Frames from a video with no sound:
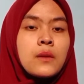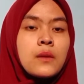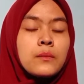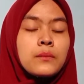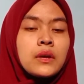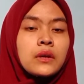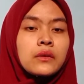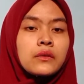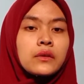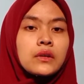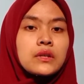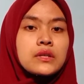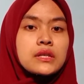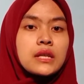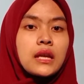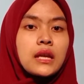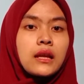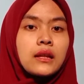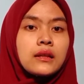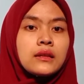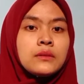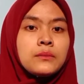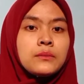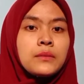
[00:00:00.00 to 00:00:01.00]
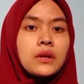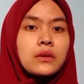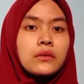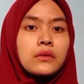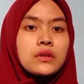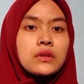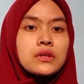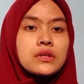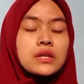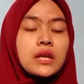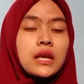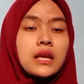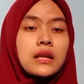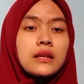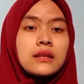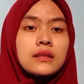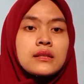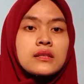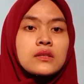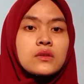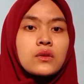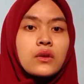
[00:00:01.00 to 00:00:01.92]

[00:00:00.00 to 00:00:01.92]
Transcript: Micro skills